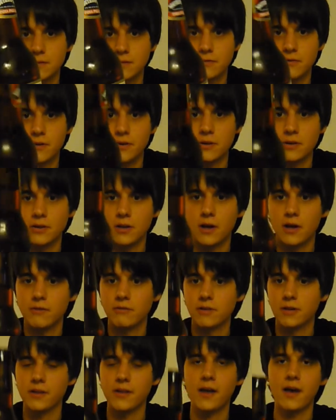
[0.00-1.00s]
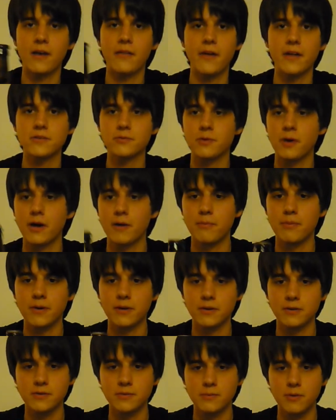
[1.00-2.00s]
very lively. That's why I picked
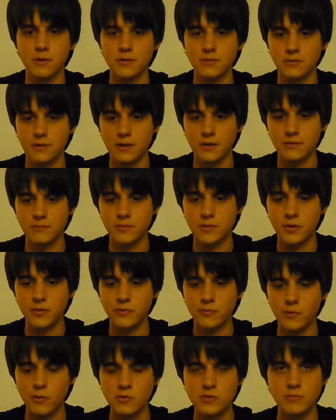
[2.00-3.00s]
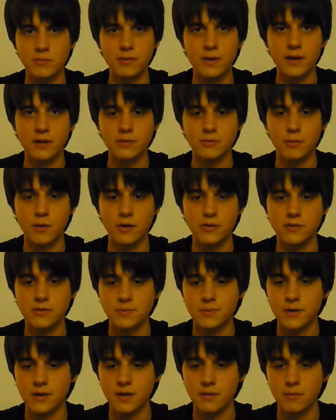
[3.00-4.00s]
this bottle. I wasn't planning to buy this
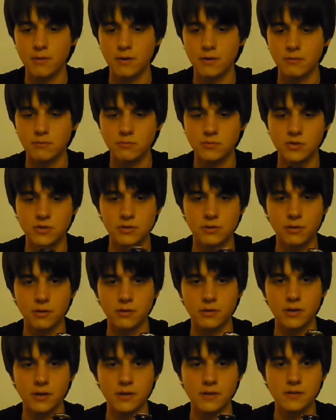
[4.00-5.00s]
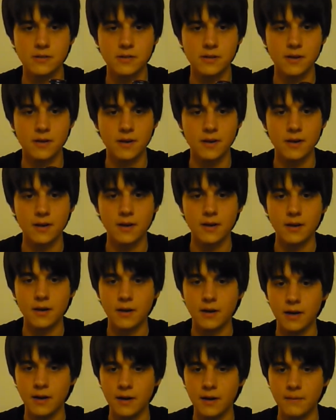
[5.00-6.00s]
beer, but it just looked nice.
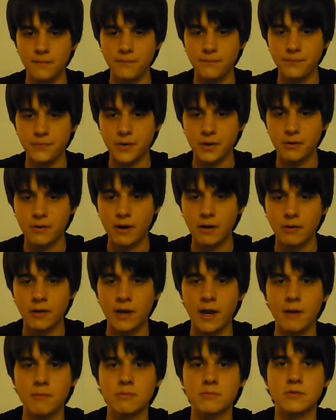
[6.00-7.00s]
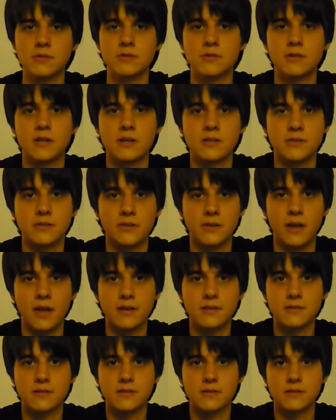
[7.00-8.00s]
The crown cap just says an S,
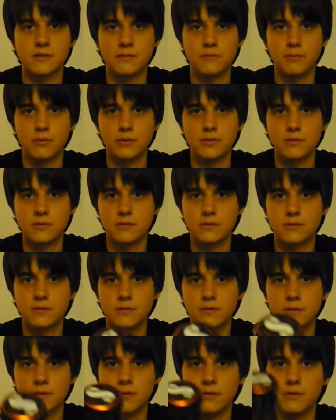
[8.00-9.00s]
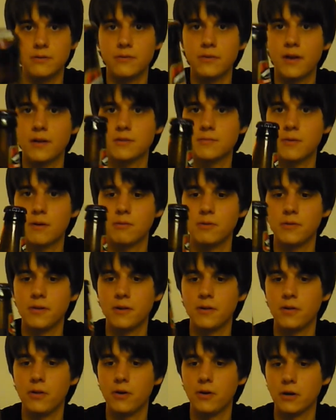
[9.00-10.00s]
but that's probably the
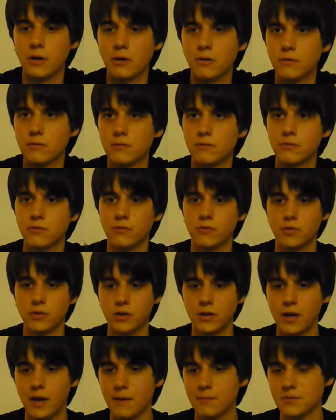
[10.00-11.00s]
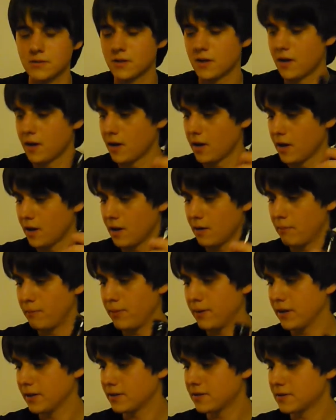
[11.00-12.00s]
logo for the caps. But